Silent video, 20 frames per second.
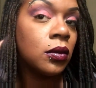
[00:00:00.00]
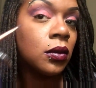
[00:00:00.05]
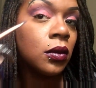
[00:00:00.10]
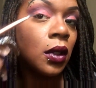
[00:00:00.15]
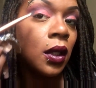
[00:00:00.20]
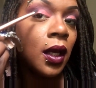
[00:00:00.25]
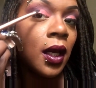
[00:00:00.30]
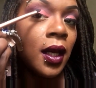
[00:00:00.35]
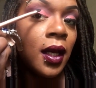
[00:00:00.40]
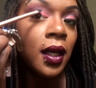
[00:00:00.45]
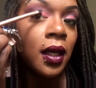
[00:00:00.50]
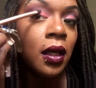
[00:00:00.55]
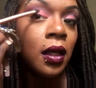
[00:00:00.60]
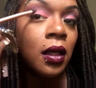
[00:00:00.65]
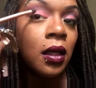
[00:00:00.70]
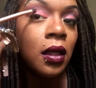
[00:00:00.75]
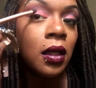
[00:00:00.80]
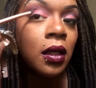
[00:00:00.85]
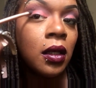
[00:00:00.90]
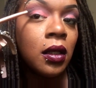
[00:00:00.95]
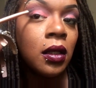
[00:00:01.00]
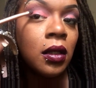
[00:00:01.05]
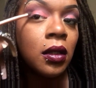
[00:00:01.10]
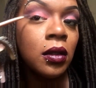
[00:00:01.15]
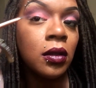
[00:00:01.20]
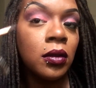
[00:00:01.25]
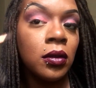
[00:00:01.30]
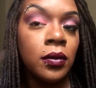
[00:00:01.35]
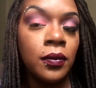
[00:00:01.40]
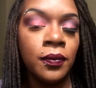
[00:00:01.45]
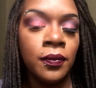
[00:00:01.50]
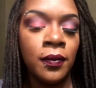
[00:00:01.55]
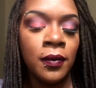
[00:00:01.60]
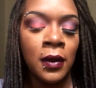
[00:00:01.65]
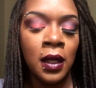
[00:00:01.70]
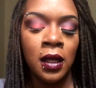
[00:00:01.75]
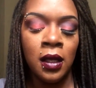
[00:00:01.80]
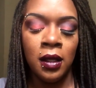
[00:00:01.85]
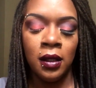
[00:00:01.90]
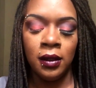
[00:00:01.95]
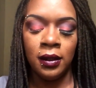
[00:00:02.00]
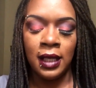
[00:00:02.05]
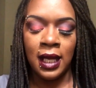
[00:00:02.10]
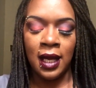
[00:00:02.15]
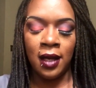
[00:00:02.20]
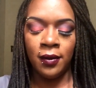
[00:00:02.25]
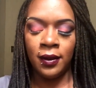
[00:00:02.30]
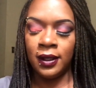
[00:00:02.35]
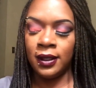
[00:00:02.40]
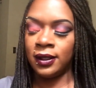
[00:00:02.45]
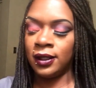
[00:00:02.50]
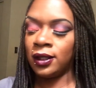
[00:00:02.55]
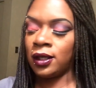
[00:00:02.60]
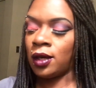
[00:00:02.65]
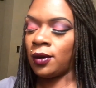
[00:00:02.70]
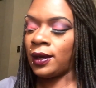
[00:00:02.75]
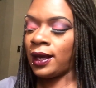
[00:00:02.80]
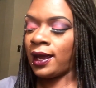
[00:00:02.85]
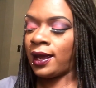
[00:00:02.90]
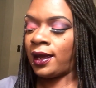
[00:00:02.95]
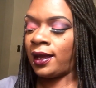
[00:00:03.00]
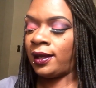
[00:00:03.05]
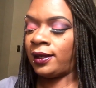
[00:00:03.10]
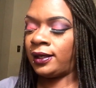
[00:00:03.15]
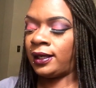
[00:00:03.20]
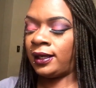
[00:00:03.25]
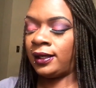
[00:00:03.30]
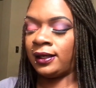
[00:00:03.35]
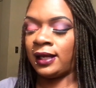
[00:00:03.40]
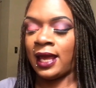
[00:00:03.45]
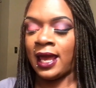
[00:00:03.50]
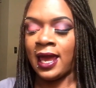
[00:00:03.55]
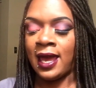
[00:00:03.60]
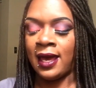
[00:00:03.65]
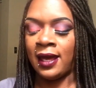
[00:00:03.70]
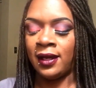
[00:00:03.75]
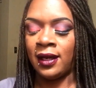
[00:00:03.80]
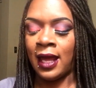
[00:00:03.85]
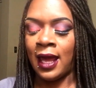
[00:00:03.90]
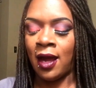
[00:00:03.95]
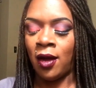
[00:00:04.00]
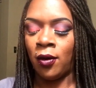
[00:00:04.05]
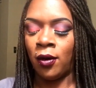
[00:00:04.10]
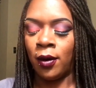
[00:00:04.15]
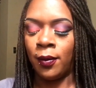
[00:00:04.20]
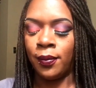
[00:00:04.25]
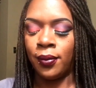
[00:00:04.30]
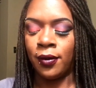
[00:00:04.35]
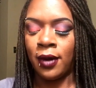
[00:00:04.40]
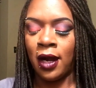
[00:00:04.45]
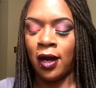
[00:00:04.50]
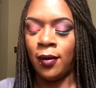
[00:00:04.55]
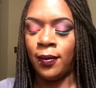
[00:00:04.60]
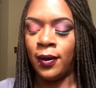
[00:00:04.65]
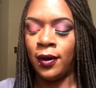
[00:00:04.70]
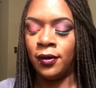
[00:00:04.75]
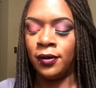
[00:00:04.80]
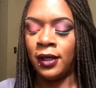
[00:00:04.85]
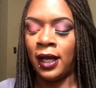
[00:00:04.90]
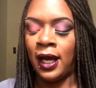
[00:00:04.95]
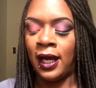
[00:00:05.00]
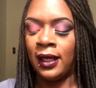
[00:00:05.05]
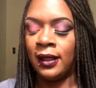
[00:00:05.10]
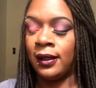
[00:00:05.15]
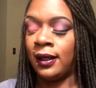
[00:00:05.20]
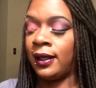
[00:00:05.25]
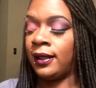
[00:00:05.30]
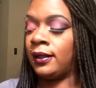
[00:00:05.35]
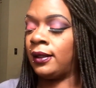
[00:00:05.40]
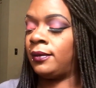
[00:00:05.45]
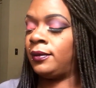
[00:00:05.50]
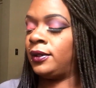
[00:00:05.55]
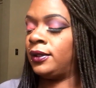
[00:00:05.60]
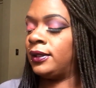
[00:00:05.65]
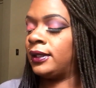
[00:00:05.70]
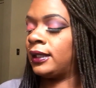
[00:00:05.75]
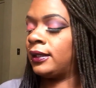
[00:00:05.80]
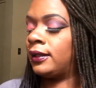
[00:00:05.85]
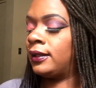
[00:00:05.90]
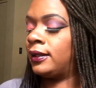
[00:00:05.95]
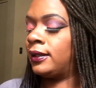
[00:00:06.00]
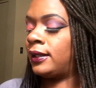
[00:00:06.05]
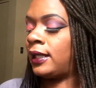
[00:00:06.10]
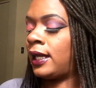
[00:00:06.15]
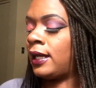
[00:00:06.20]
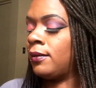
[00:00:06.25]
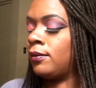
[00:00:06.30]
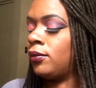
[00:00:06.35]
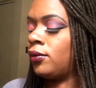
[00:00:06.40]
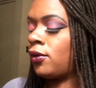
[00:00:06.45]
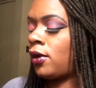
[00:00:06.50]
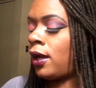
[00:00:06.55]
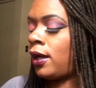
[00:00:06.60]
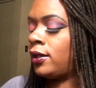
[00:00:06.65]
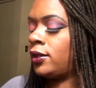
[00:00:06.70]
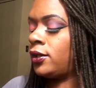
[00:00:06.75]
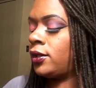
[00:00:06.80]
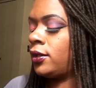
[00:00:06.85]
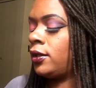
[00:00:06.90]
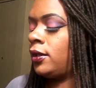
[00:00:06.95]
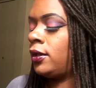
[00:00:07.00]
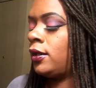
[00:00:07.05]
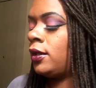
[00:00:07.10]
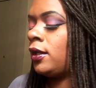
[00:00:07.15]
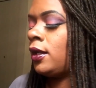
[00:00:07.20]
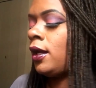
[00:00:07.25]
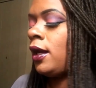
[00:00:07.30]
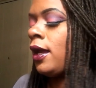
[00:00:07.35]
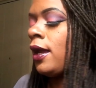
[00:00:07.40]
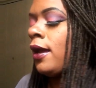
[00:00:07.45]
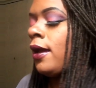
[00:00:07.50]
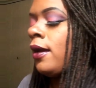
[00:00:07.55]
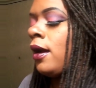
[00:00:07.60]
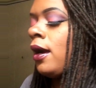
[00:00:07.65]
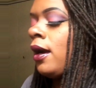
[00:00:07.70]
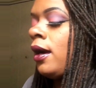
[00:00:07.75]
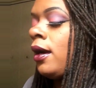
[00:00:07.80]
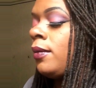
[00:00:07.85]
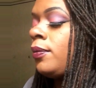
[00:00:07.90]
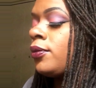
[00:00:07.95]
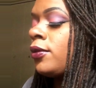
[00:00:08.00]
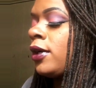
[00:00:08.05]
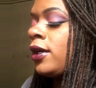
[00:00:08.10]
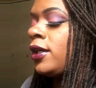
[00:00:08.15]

Okay. Now we're going to go ahead and add our brow bone highlight. I'm using the same brush, and